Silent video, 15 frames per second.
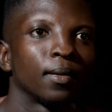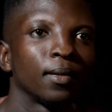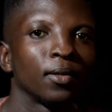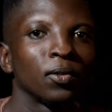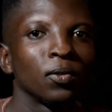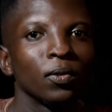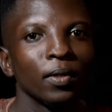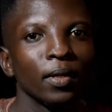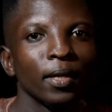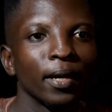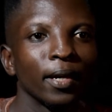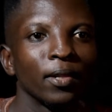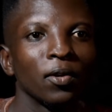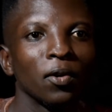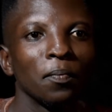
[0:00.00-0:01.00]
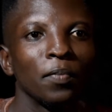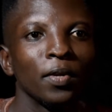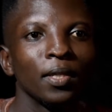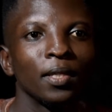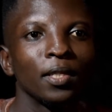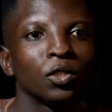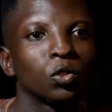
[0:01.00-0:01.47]
He end up
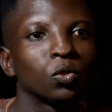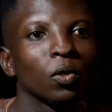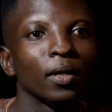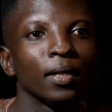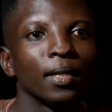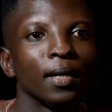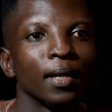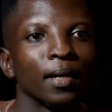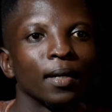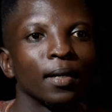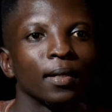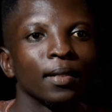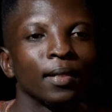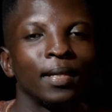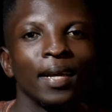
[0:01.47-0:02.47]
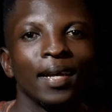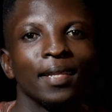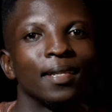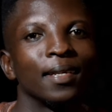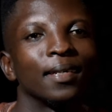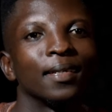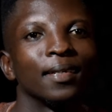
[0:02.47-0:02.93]
being destroyed,
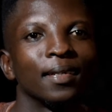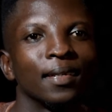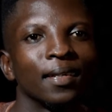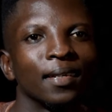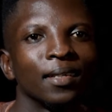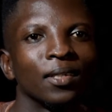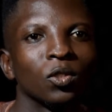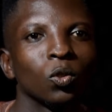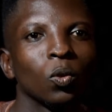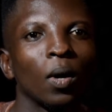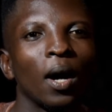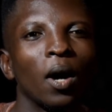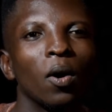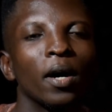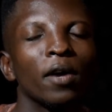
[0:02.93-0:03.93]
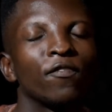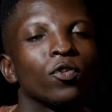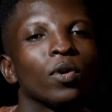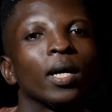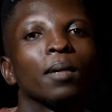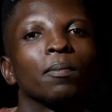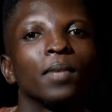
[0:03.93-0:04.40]
dead. So how have
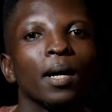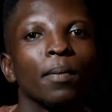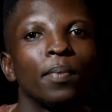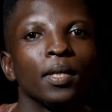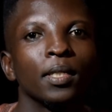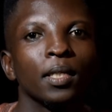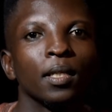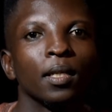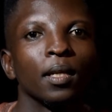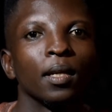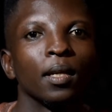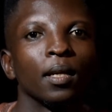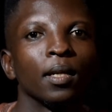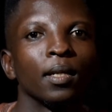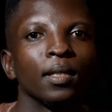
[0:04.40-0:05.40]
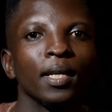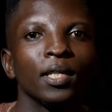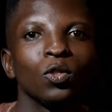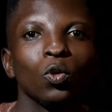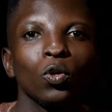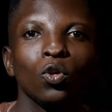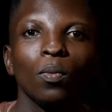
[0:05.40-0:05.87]
you helped that person?
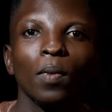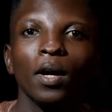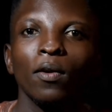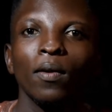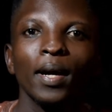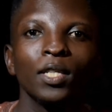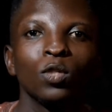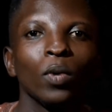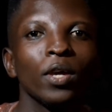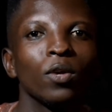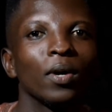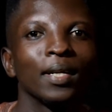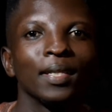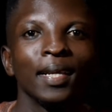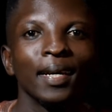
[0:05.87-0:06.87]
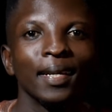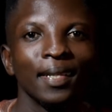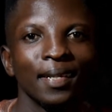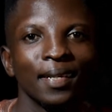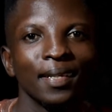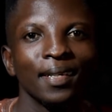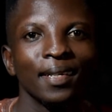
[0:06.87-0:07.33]
There's no human rights when you are dead.
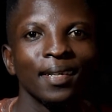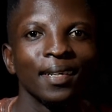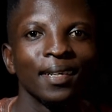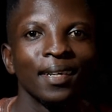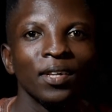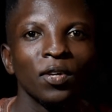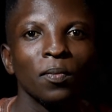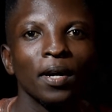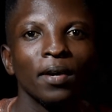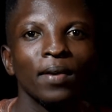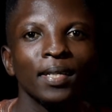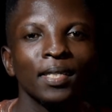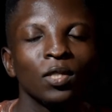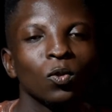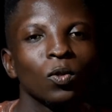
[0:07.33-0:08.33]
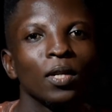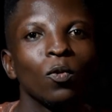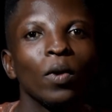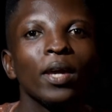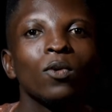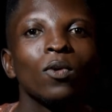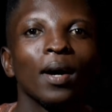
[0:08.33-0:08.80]
Human rights is only
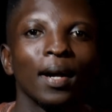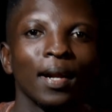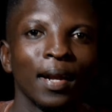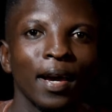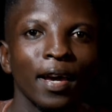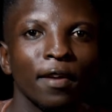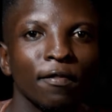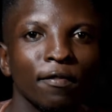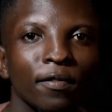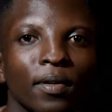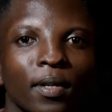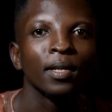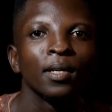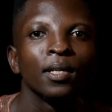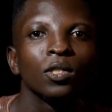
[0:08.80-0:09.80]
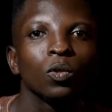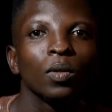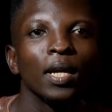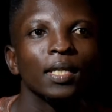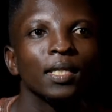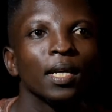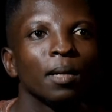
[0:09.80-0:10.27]
when you are alive. So
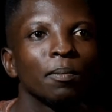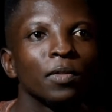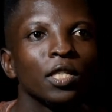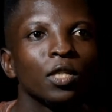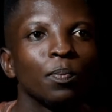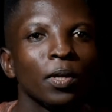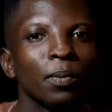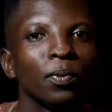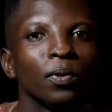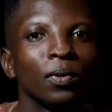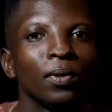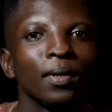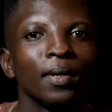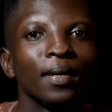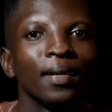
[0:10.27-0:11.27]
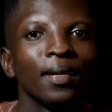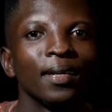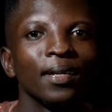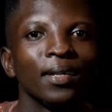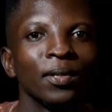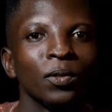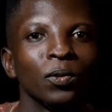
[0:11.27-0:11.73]
let's help these people,
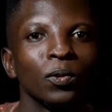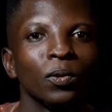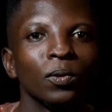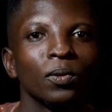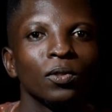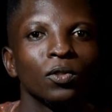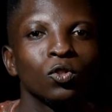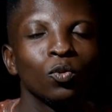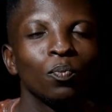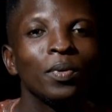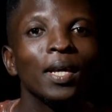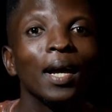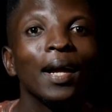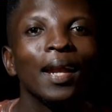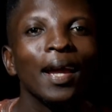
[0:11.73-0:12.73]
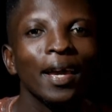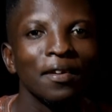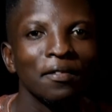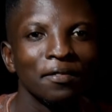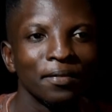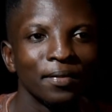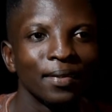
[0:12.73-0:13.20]
to be alive.